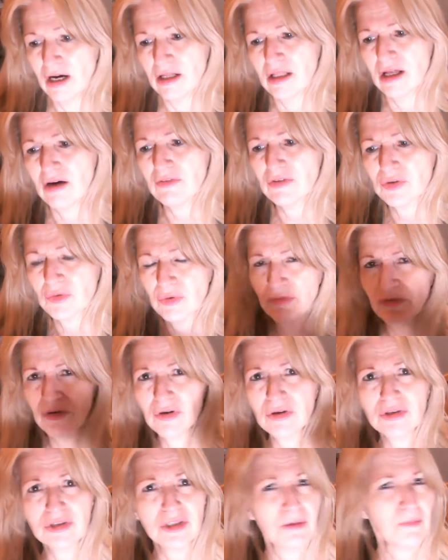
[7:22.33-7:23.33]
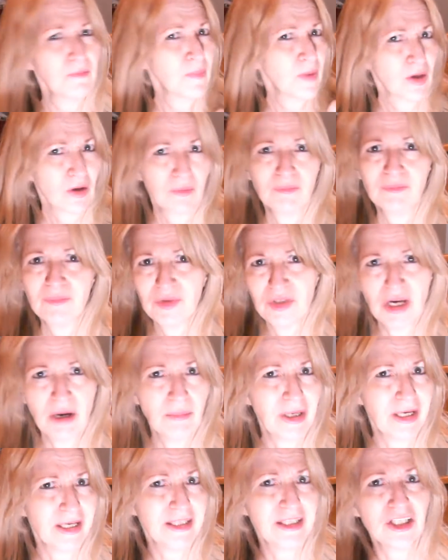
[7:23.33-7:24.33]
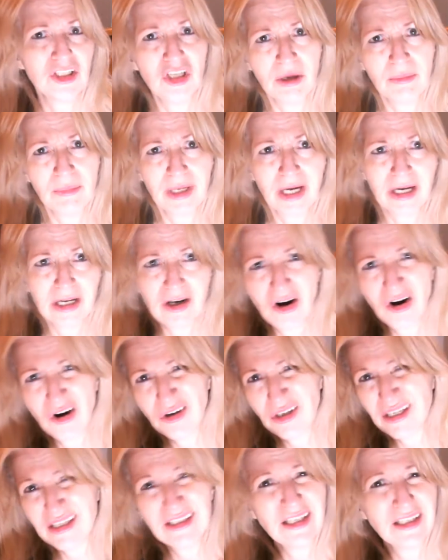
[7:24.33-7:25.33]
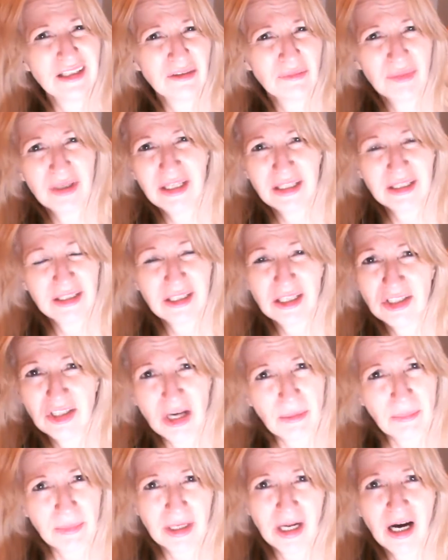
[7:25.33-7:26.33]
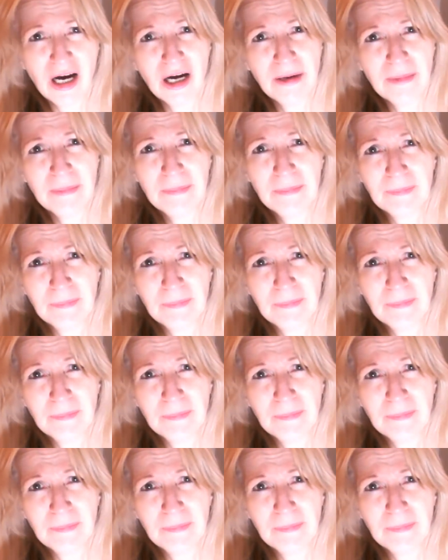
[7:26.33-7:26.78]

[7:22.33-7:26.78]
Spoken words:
Love is reversed. It's a Gemini card. It doesn't mean it's a Gemini.